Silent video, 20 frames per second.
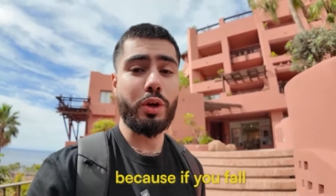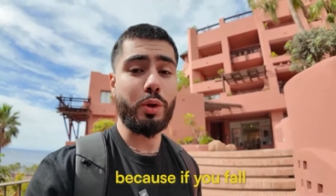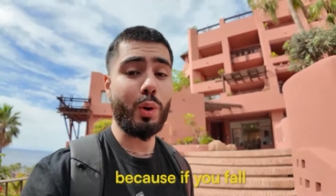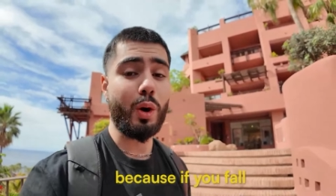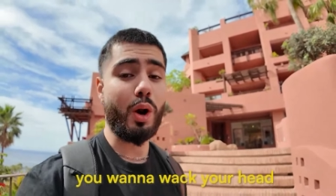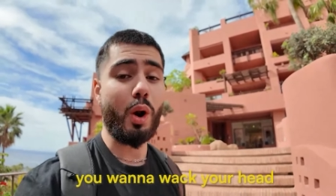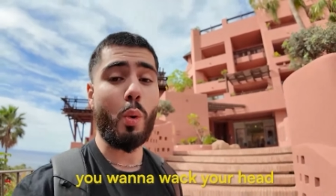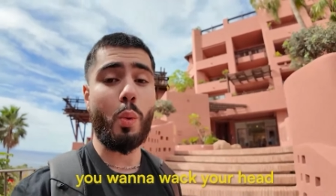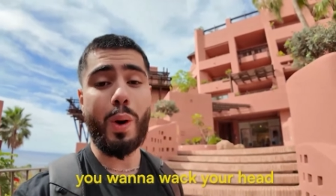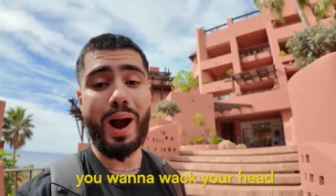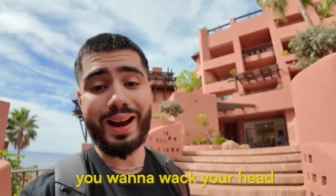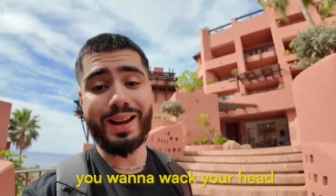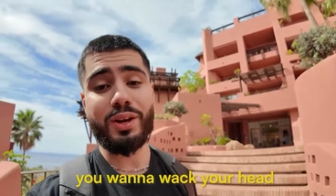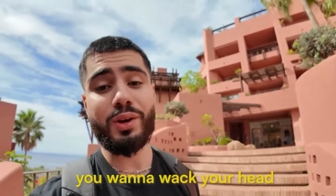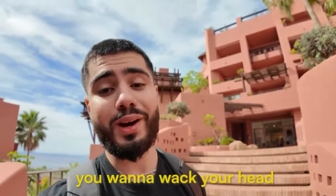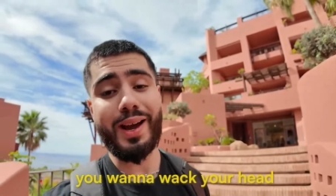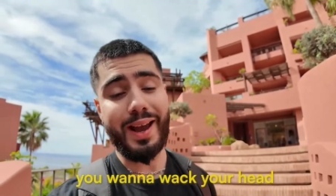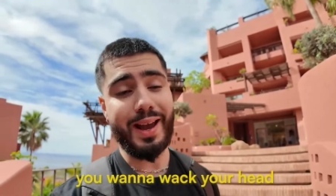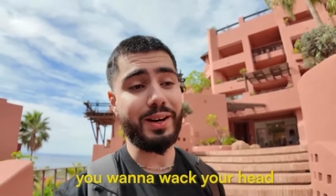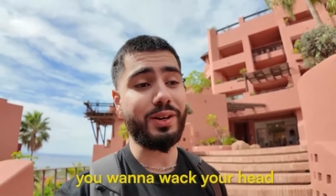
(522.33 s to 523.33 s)
you want to
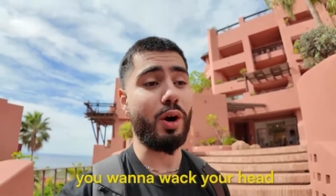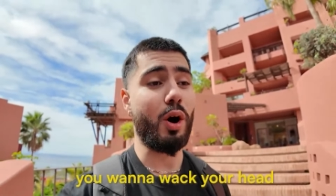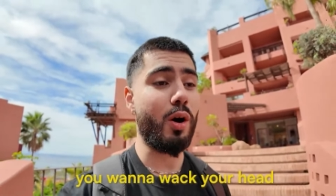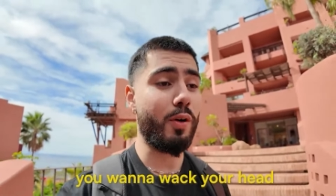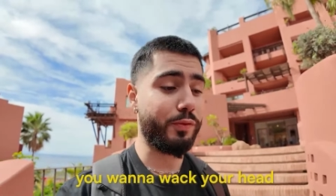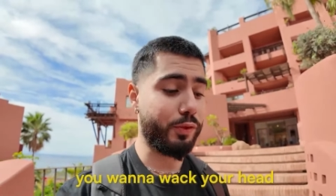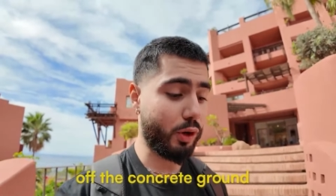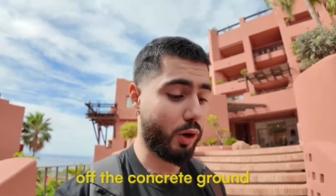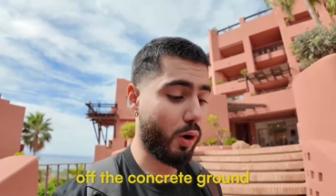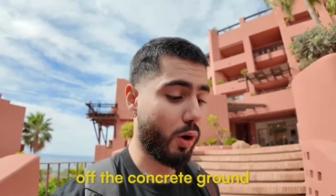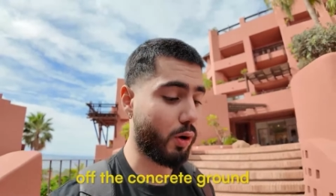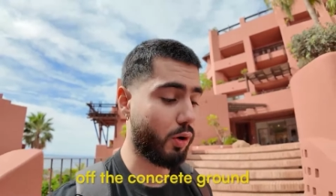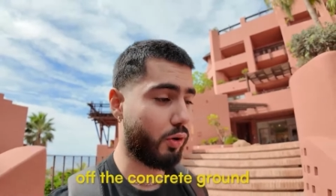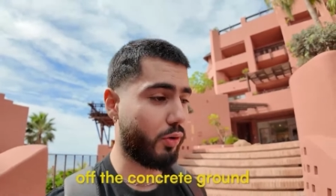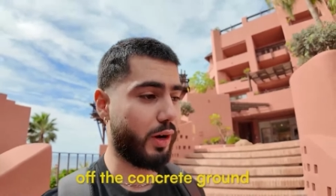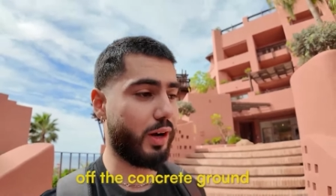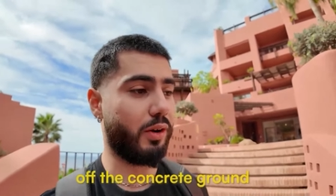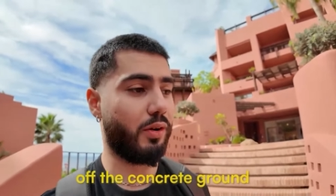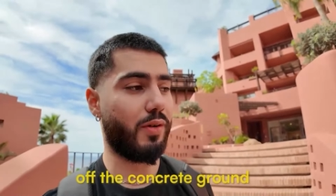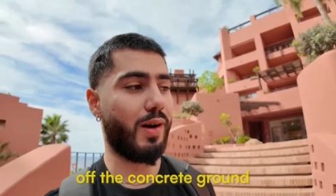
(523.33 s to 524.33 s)
whack your head off the
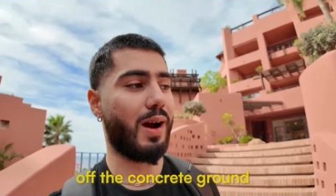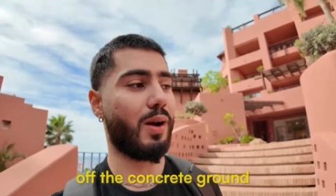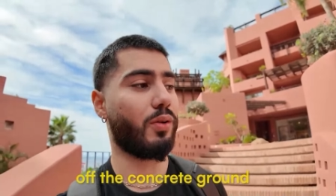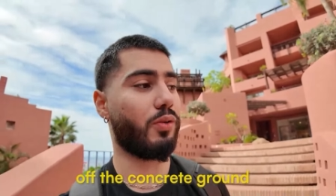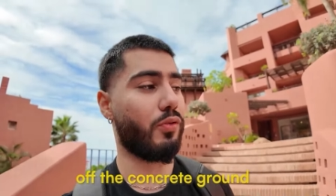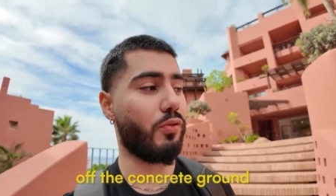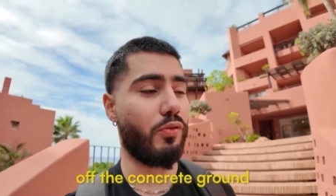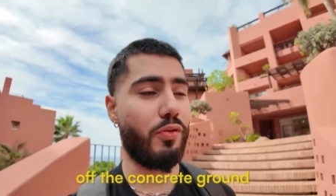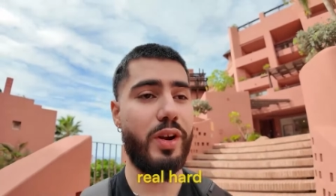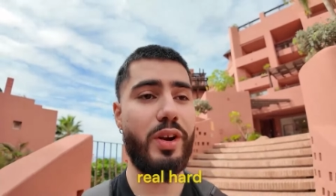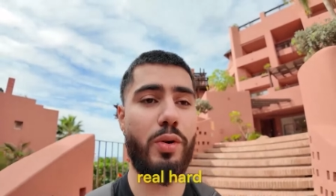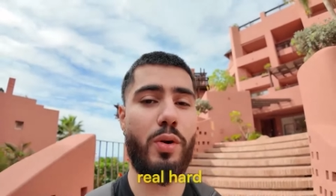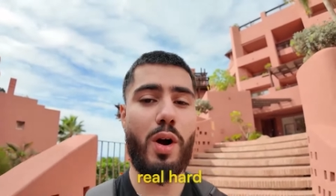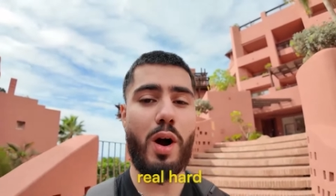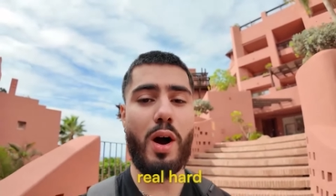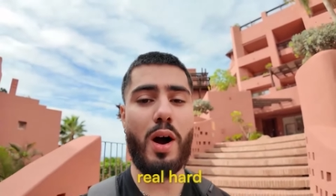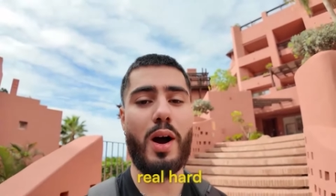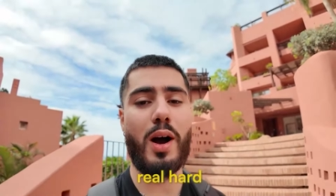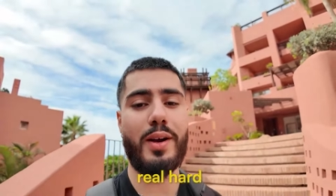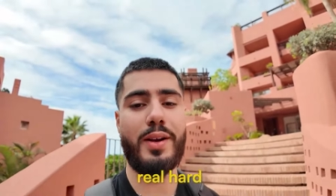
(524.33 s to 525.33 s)
concrete ground real
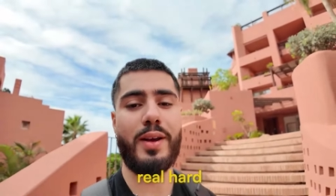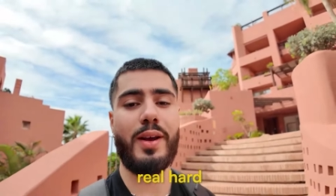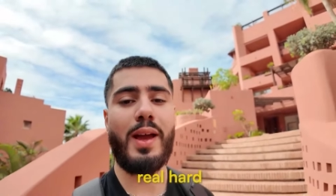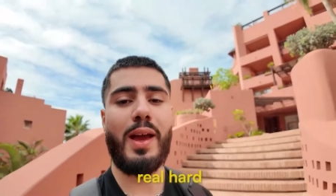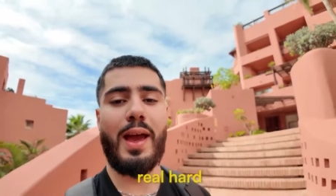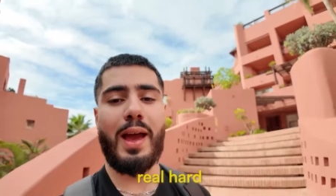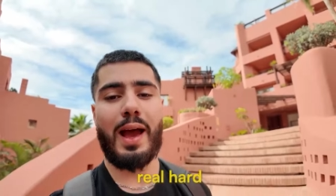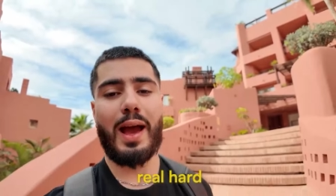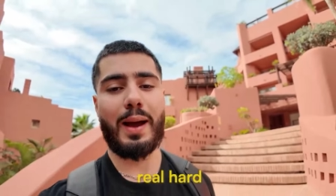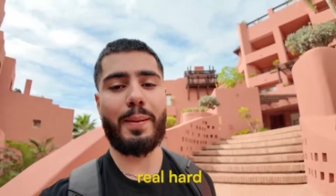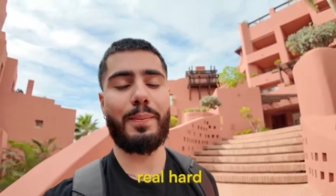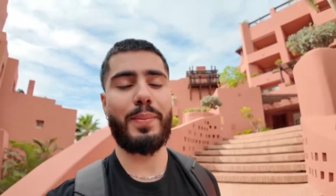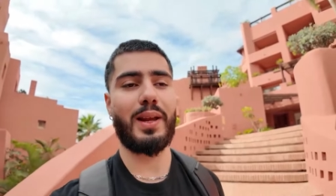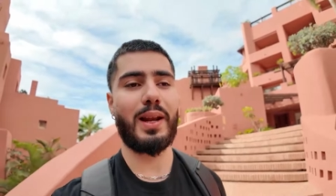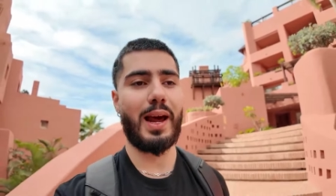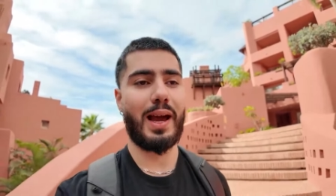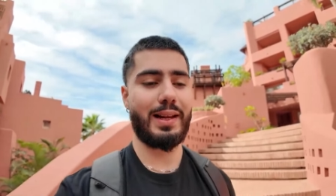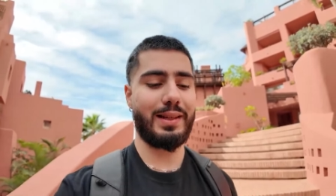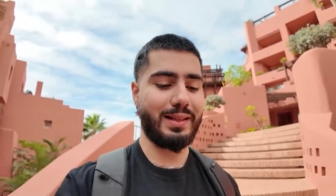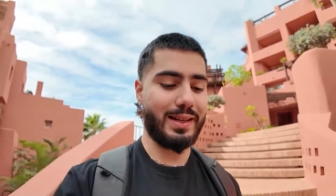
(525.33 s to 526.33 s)
hard and
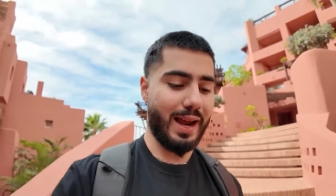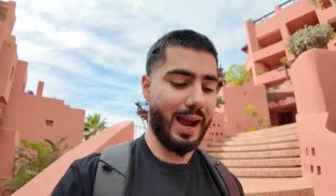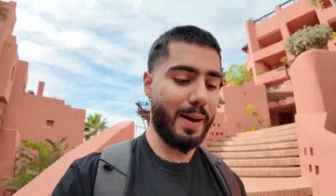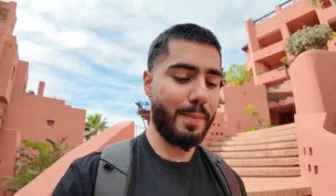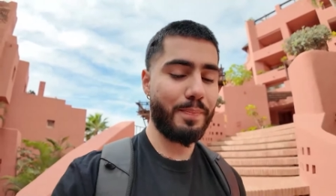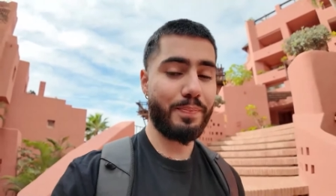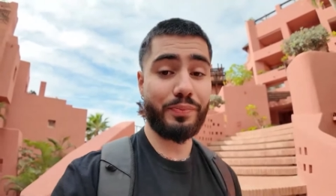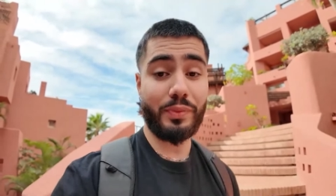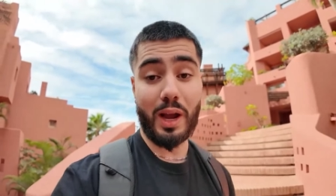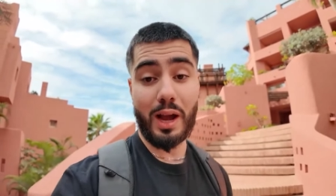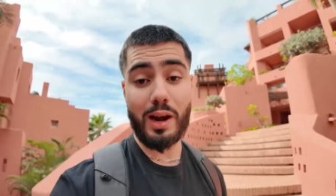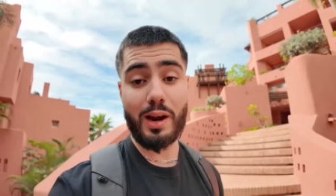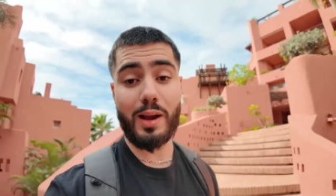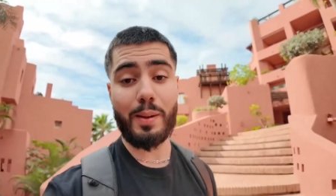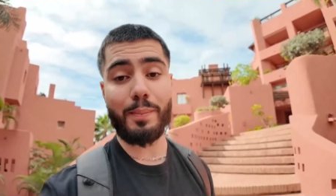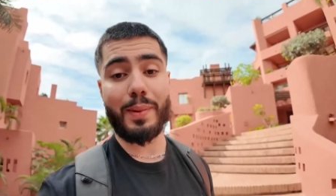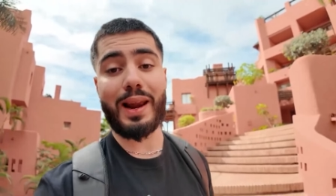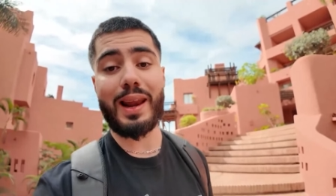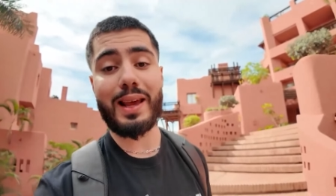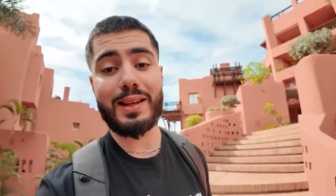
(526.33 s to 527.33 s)
be like, damn, I
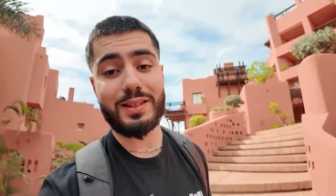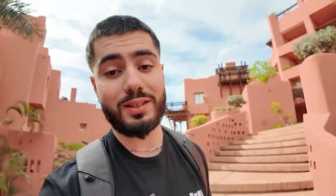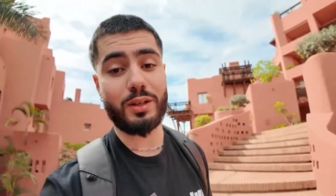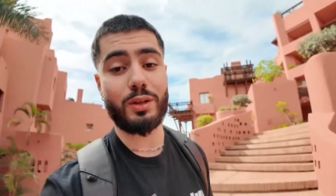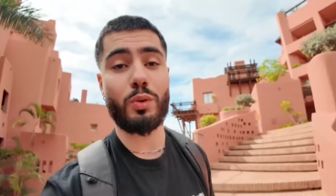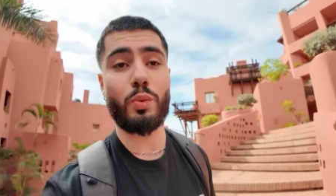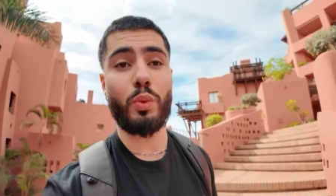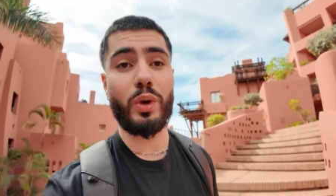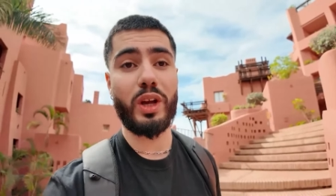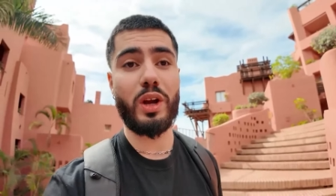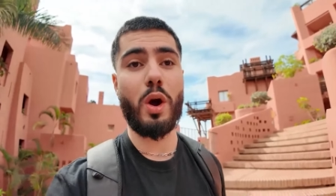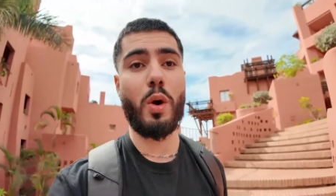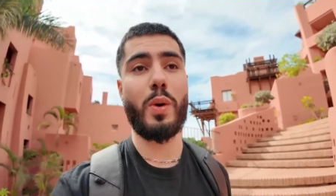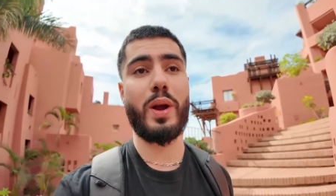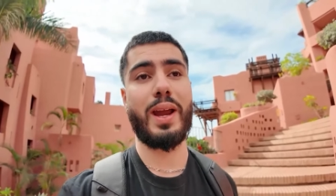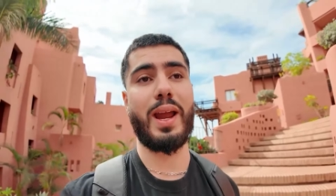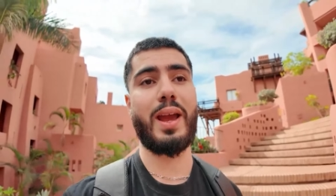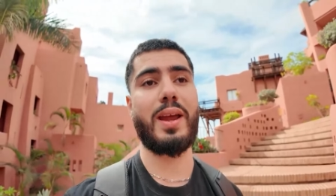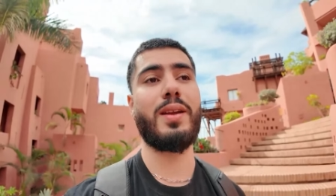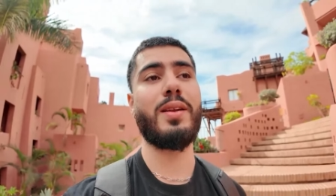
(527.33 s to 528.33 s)
learned my lesson, we
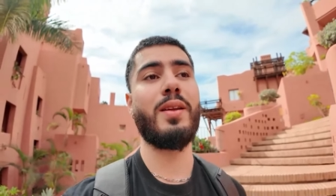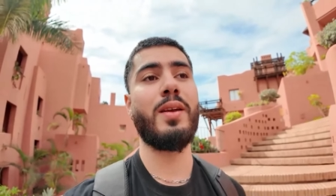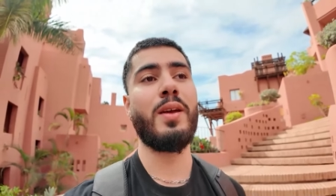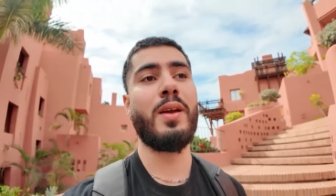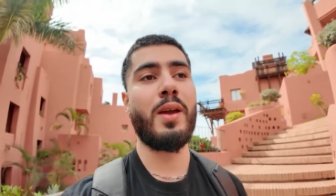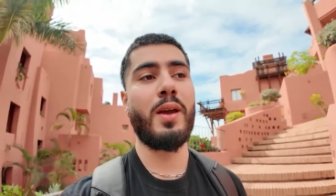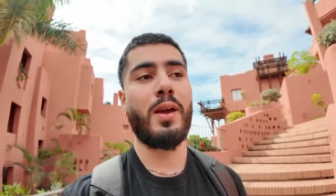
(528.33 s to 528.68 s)
go again.